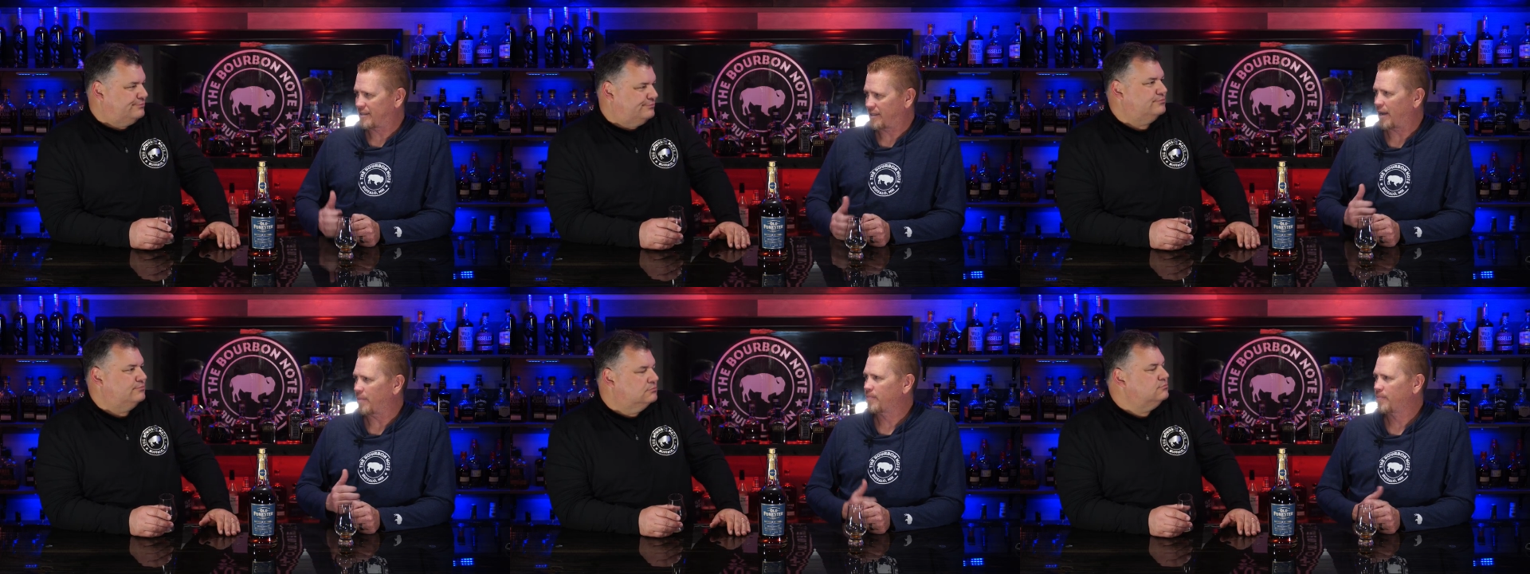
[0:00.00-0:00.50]
Speaker 1: the
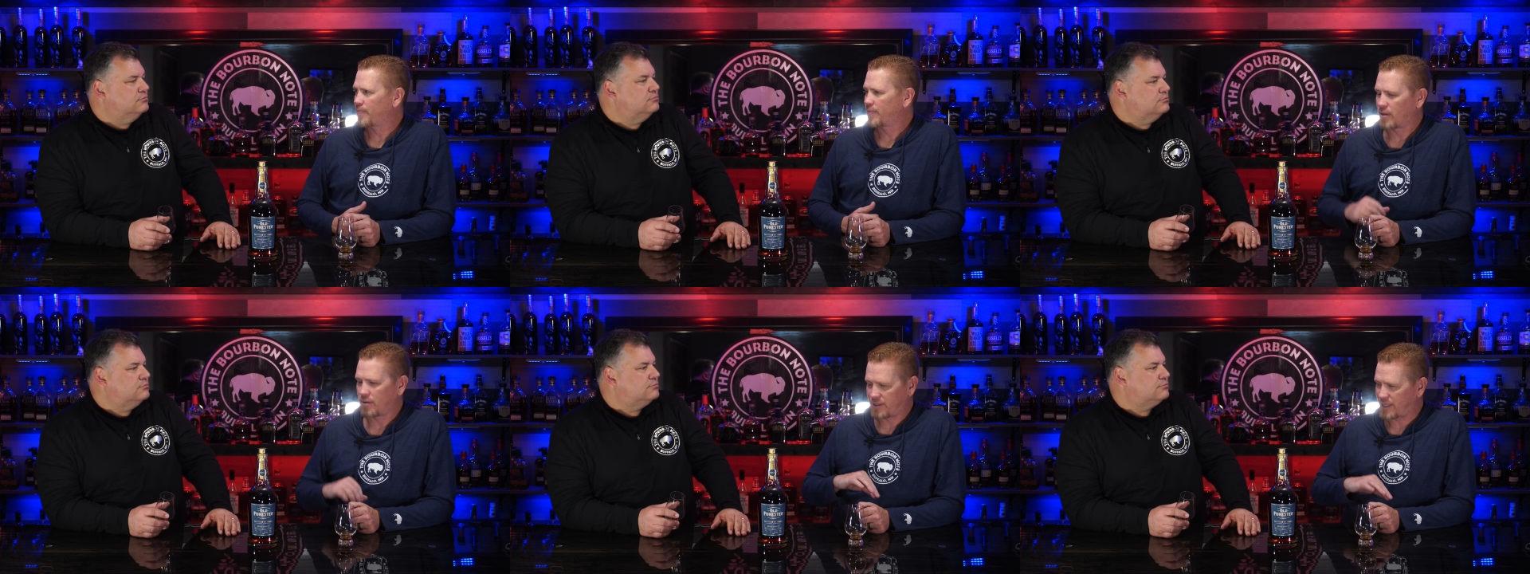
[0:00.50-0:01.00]
same.
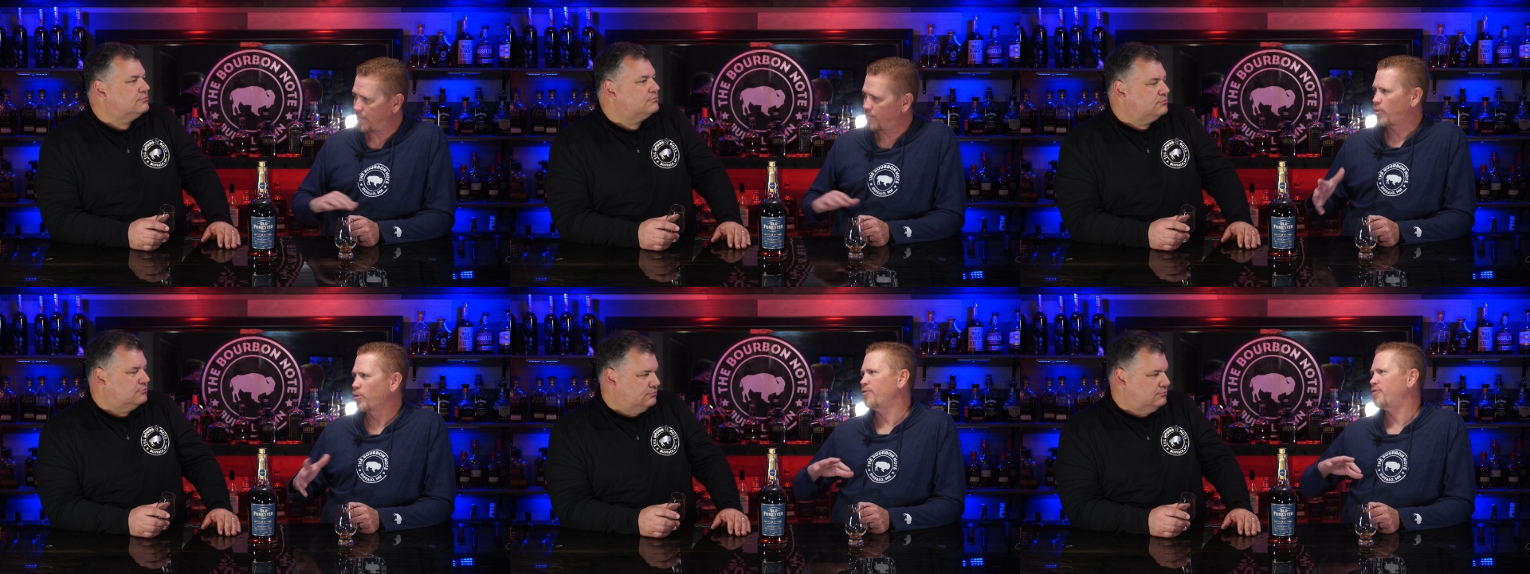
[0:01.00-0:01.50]
Same
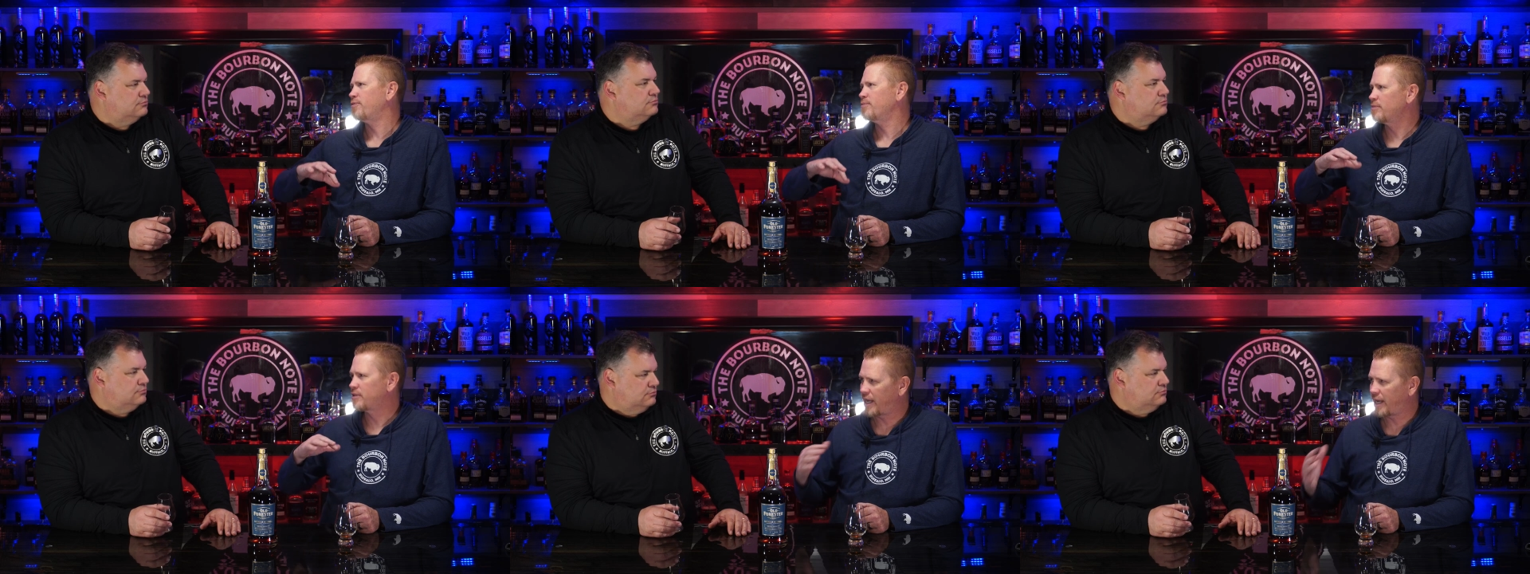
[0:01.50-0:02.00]
proof,
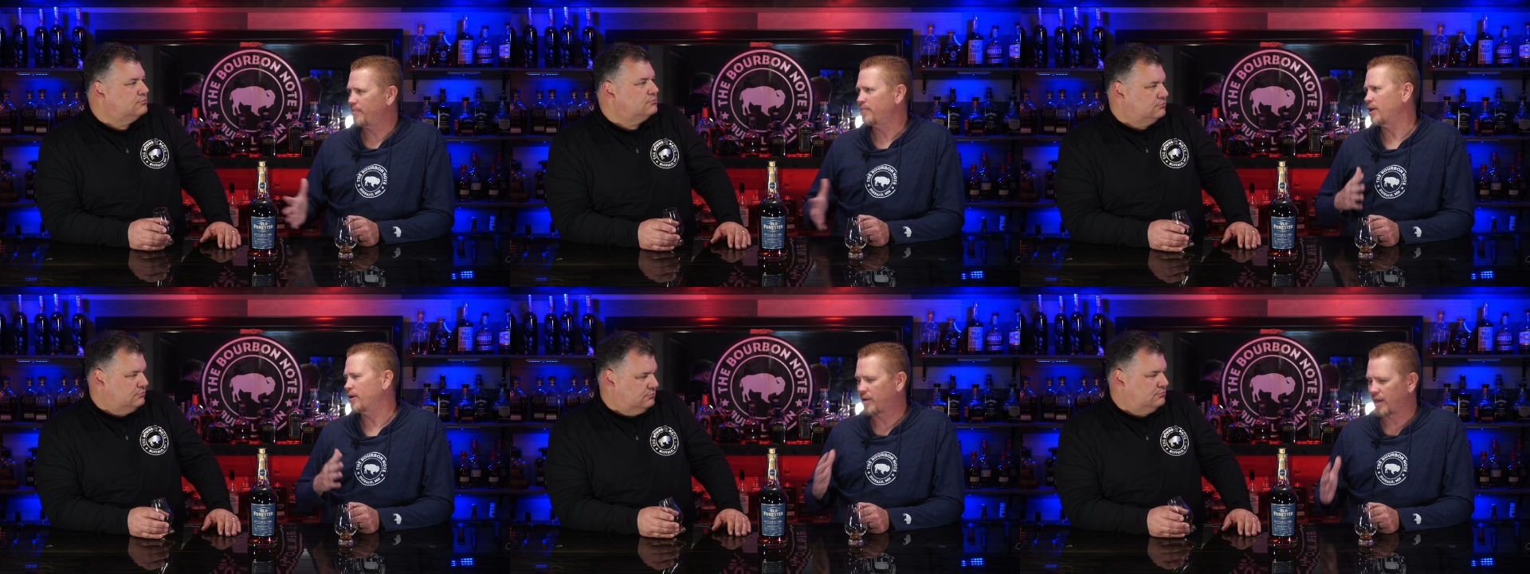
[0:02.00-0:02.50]

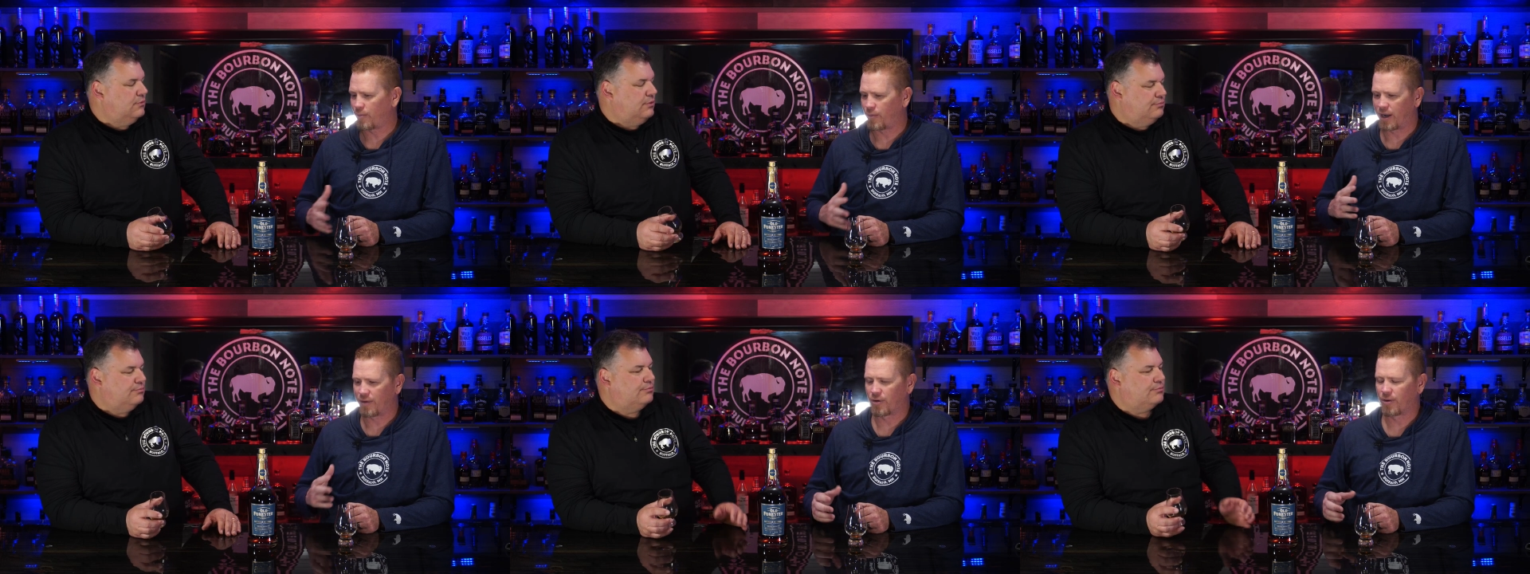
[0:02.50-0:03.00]
same, you know, kind of
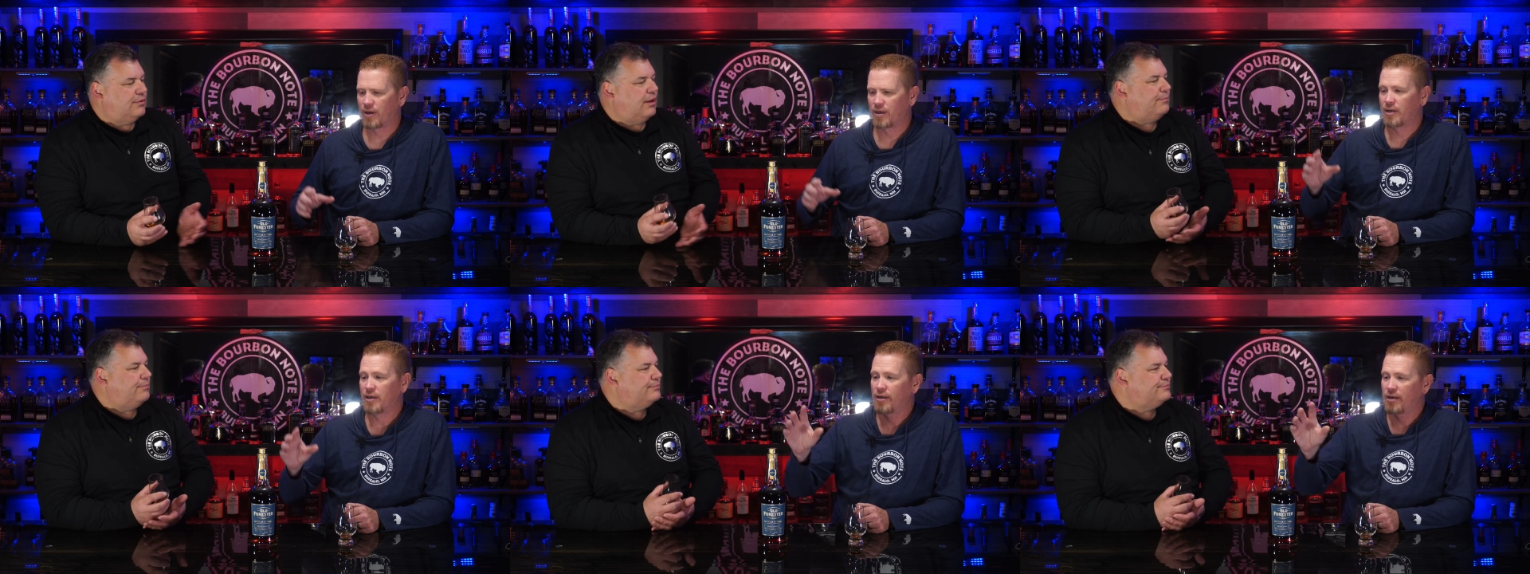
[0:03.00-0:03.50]
whatever.
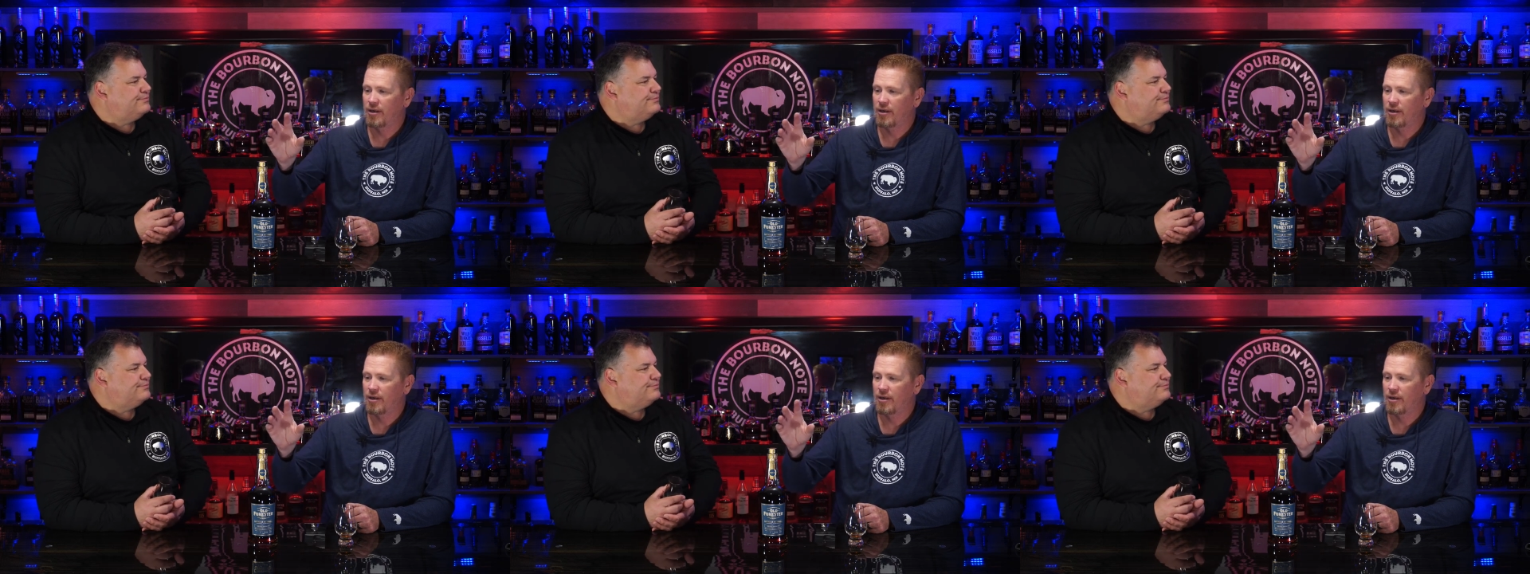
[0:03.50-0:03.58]
Yep.